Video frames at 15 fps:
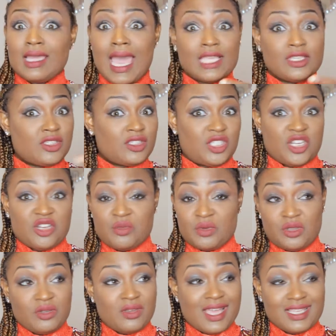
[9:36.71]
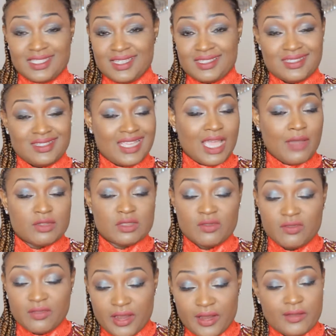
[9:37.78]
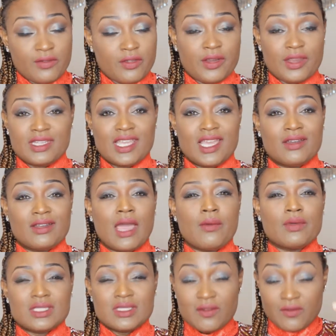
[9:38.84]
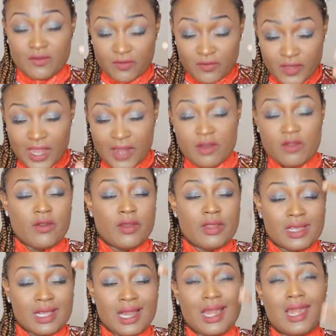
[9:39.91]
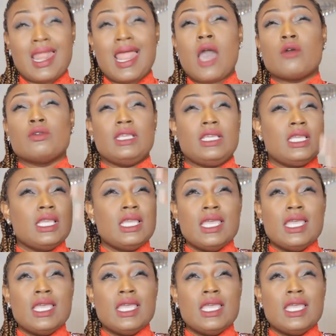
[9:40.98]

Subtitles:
I just shared with you guys yesterday, I was very, very down. I was in a very, very cloudy,